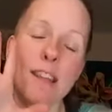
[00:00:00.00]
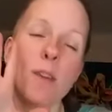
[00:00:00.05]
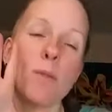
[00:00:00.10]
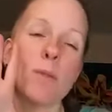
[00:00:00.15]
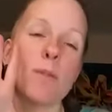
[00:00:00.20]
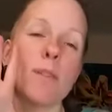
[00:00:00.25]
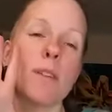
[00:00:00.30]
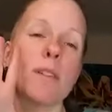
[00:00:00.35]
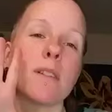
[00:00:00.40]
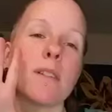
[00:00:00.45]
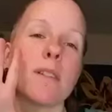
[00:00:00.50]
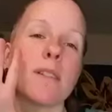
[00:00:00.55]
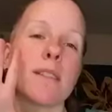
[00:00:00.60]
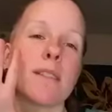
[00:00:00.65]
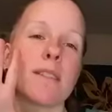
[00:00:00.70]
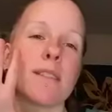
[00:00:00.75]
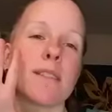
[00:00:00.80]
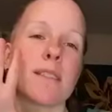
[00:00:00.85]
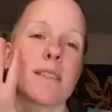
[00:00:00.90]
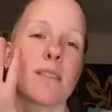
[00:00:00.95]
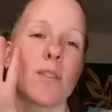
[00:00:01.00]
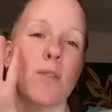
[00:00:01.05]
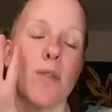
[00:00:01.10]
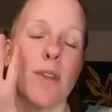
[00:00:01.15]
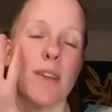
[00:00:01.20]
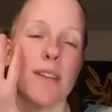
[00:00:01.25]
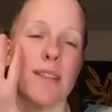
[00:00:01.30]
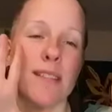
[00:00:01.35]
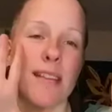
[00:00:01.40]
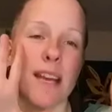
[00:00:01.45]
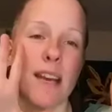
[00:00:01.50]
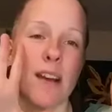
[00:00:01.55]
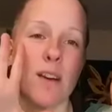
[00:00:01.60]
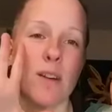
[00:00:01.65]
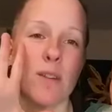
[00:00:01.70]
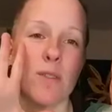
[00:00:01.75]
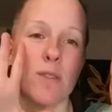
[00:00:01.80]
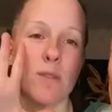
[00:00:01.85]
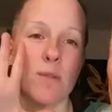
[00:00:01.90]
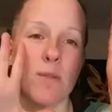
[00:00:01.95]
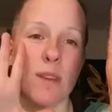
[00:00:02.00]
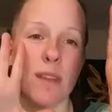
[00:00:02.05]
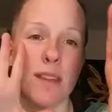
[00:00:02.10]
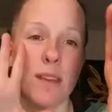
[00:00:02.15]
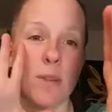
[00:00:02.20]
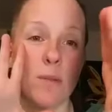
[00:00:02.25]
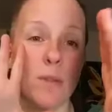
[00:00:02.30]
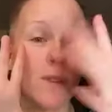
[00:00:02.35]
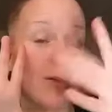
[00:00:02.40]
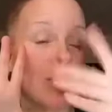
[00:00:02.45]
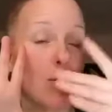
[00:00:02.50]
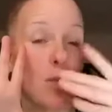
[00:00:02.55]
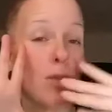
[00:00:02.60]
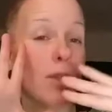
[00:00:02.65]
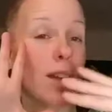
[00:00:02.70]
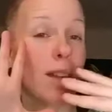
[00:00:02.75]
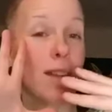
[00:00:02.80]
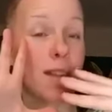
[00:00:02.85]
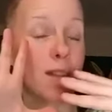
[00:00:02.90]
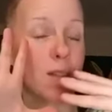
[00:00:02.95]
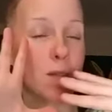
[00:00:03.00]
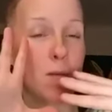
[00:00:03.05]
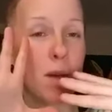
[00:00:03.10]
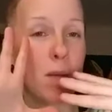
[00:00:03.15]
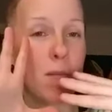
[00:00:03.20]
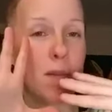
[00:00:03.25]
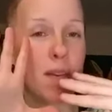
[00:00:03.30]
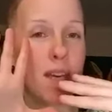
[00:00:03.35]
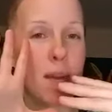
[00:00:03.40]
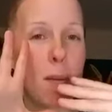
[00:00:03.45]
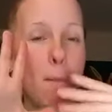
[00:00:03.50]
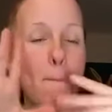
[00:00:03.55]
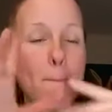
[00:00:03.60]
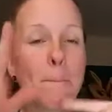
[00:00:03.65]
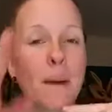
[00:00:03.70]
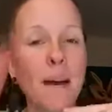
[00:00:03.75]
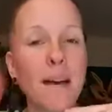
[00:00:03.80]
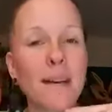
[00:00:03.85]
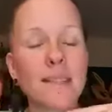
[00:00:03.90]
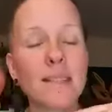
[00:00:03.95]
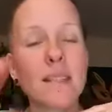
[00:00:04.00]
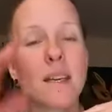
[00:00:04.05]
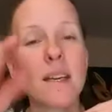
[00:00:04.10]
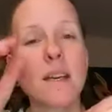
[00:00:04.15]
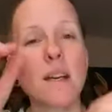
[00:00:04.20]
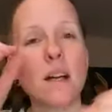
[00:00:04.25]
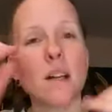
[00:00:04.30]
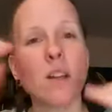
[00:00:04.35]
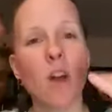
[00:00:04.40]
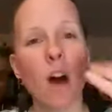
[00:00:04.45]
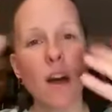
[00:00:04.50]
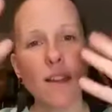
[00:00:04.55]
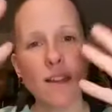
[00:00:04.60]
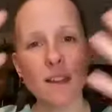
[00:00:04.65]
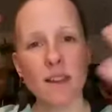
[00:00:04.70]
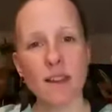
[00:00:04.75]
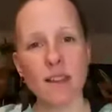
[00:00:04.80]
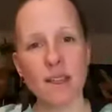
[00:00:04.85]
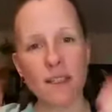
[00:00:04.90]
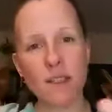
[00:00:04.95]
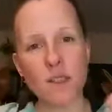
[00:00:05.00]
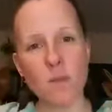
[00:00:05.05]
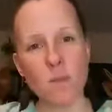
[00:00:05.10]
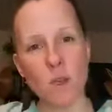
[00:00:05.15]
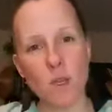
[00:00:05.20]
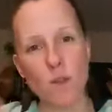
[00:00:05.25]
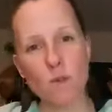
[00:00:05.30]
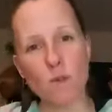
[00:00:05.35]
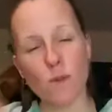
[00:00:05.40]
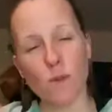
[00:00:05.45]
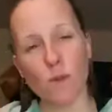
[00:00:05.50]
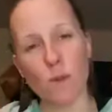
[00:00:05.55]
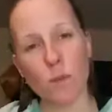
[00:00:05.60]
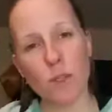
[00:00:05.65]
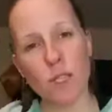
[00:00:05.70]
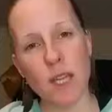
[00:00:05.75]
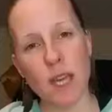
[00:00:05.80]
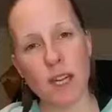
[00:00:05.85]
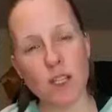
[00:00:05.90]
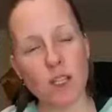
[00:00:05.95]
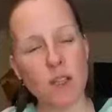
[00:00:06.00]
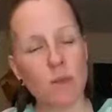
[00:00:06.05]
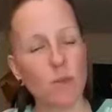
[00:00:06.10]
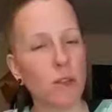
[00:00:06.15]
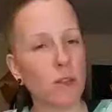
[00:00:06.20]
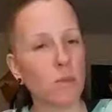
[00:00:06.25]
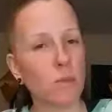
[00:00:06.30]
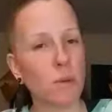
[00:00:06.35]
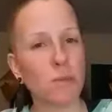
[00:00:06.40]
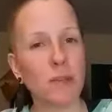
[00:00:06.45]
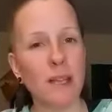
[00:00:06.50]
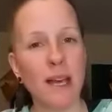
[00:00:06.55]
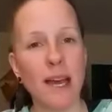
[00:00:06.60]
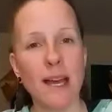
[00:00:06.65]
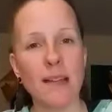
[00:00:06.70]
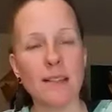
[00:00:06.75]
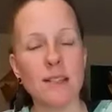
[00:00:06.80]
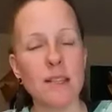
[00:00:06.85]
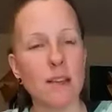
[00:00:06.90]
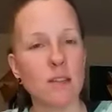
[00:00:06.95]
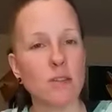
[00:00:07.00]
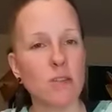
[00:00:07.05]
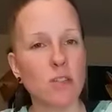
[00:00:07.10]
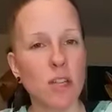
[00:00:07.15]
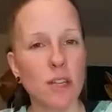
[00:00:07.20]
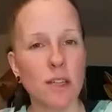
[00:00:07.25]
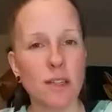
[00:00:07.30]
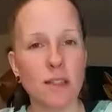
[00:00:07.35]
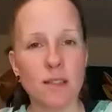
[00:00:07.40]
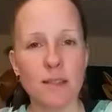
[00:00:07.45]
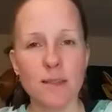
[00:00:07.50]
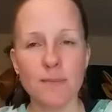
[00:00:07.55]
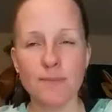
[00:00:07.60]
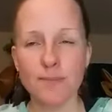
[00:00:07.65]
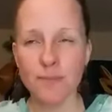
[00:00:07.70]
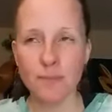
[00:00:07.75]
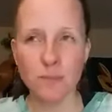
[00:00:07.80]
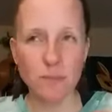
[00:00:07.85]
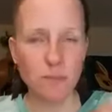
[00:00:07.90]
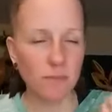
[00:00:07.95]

they will slow things down so that they will even prevent things from coming in. But a lot of the things that we use for protection, whether it be plants, energetics,